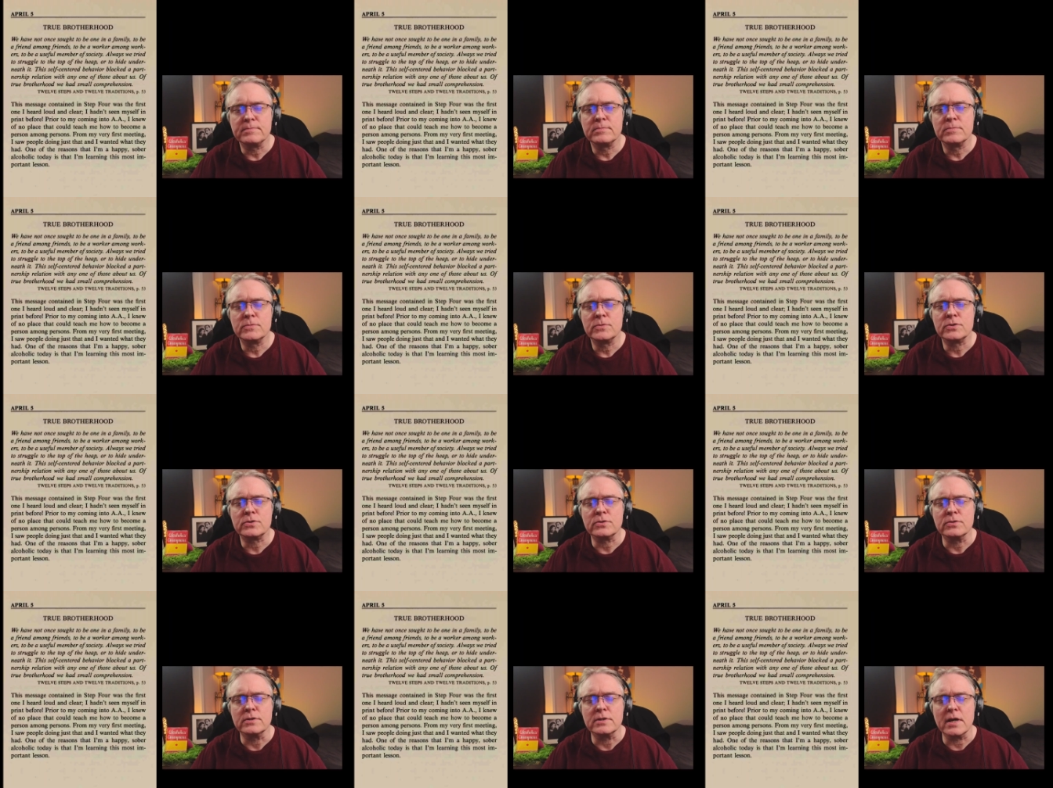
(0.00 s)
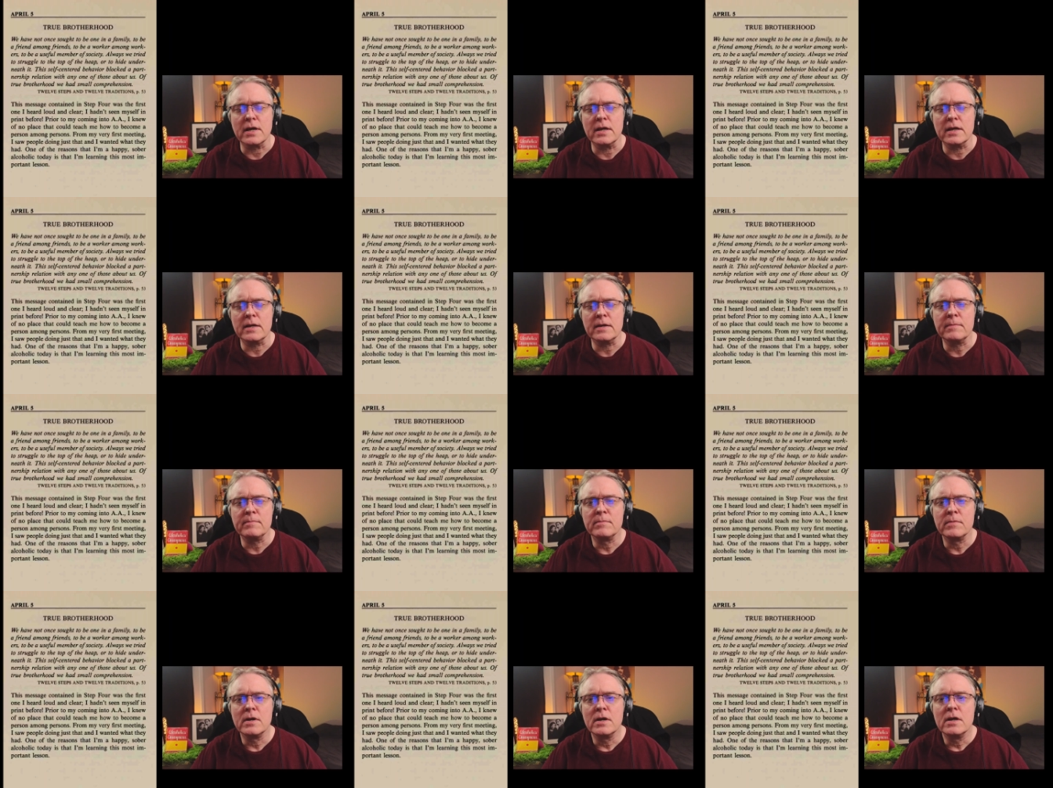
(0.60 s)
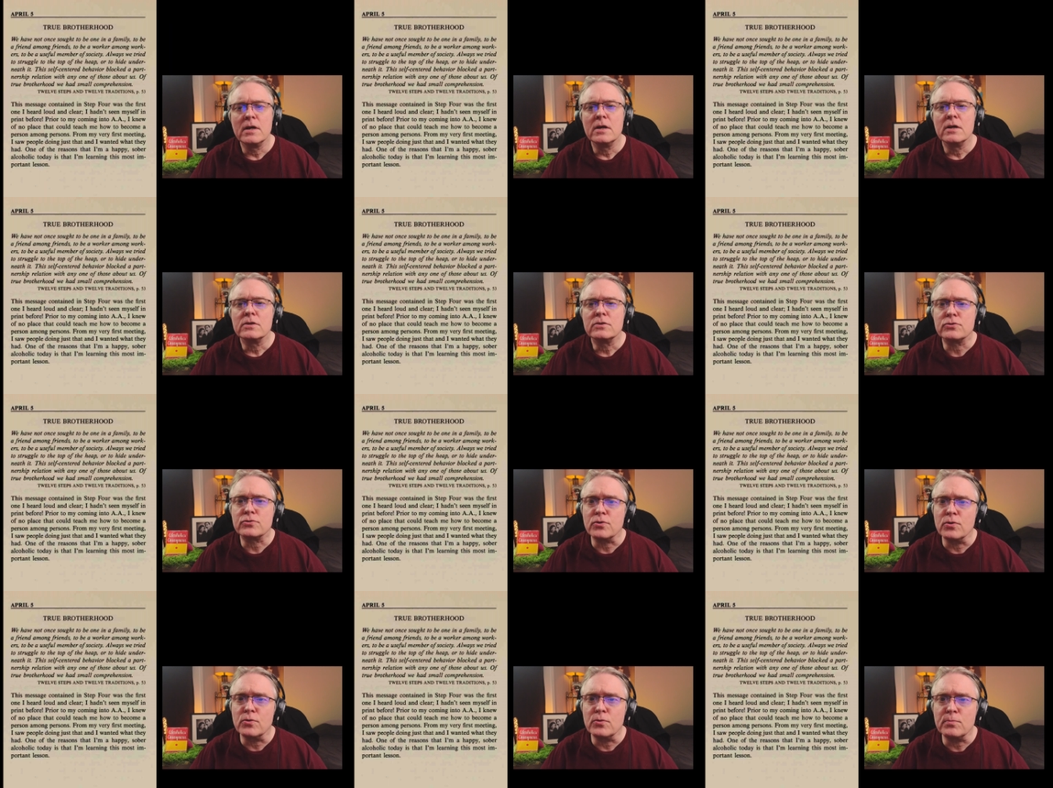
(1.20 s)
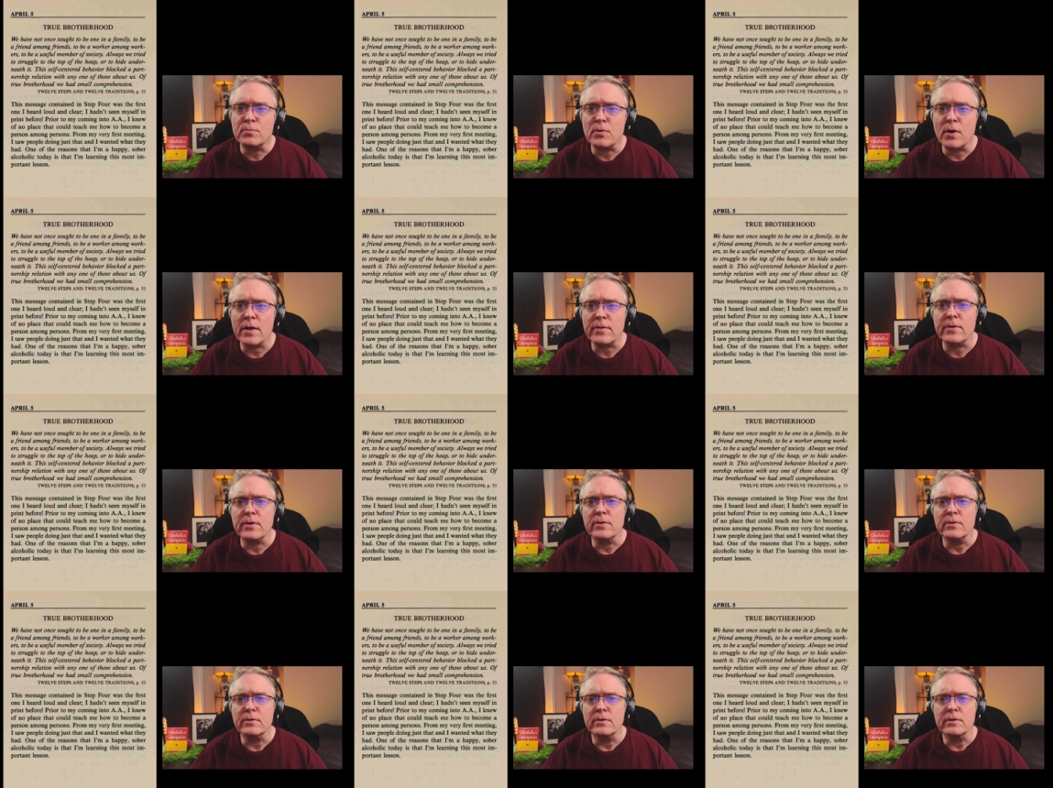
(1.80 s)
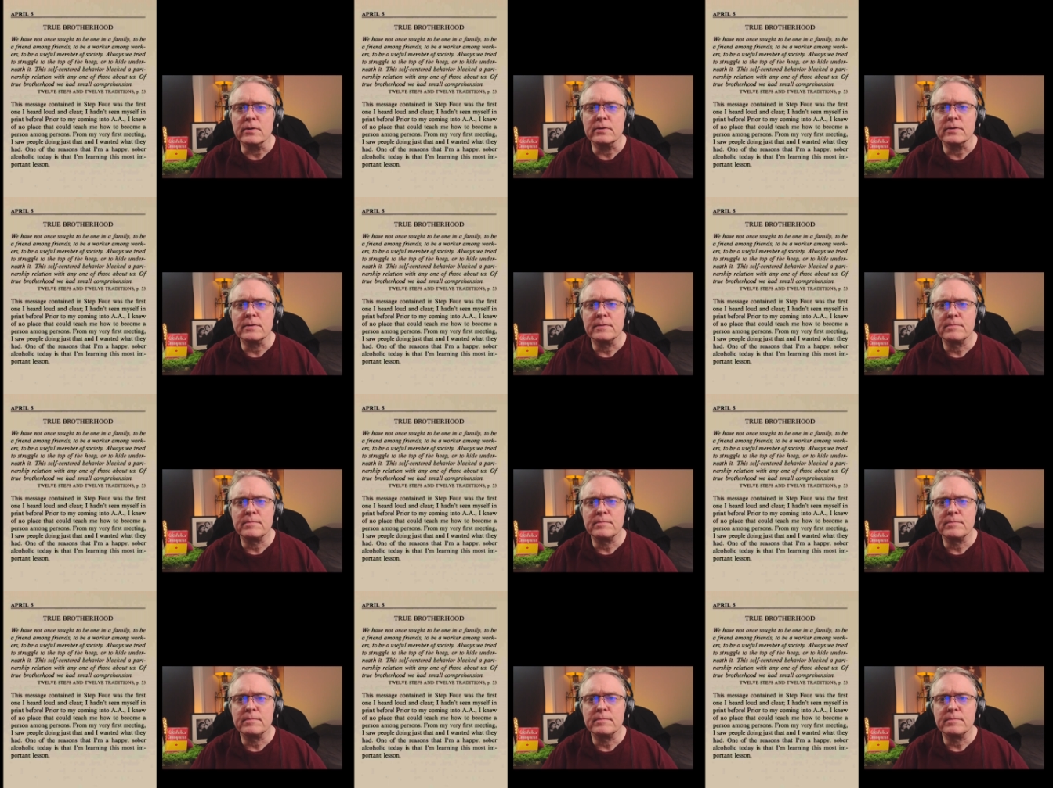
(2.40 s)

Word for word: Today, true brotherhood.